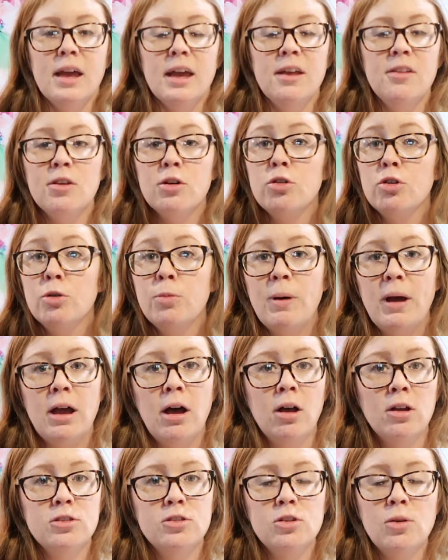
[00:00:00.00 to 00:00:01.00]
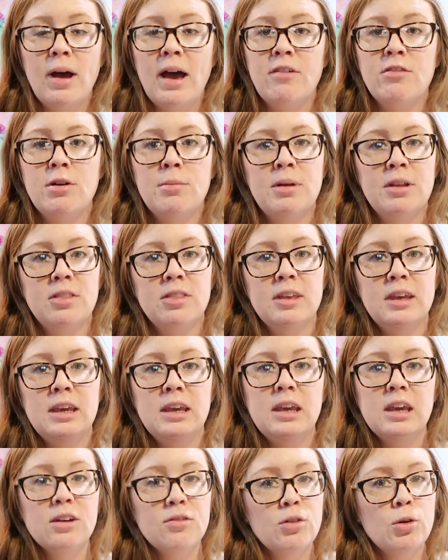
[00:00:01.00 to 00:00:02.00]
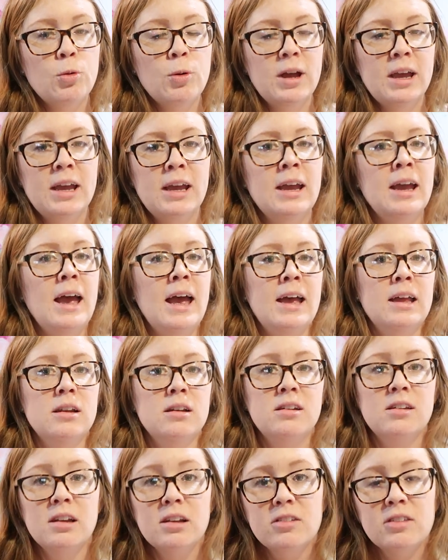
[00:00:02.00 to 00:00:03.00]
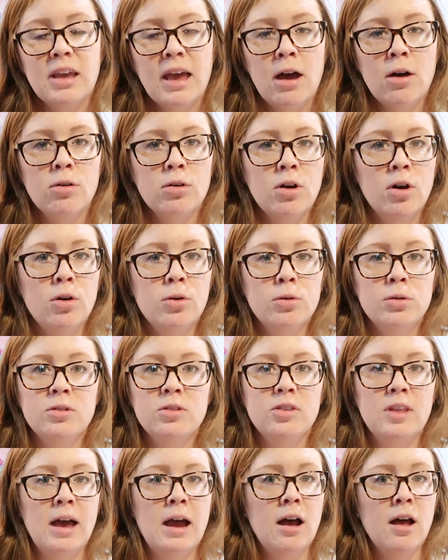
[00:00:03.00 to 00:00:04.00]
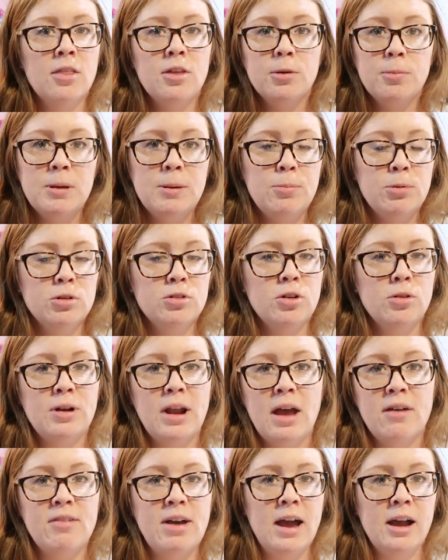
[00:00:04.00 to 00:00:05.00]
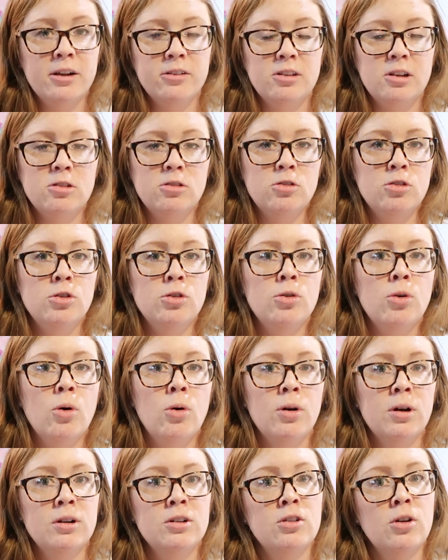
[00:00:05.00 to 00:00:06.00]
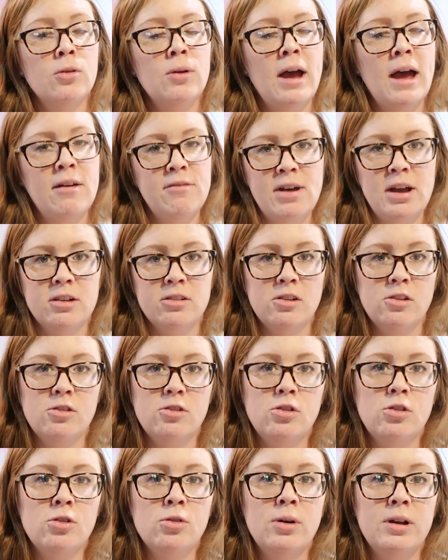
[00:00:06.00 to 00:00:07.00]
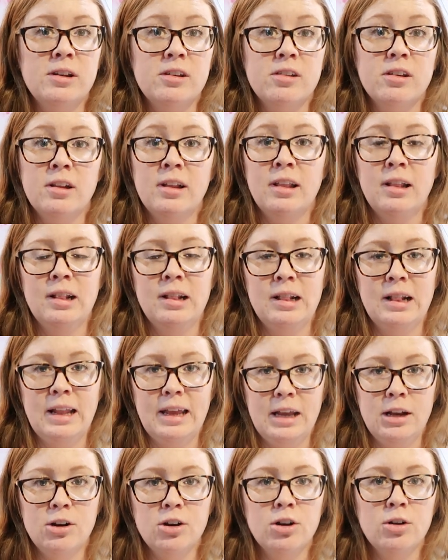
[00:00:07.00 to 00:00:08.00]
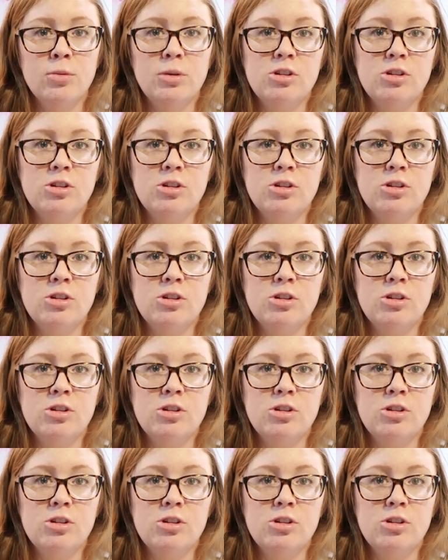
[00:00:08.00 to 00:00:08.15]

In the group, I also have a monthly giveaway and discount codes that other people don't have access to or don't have access to until later,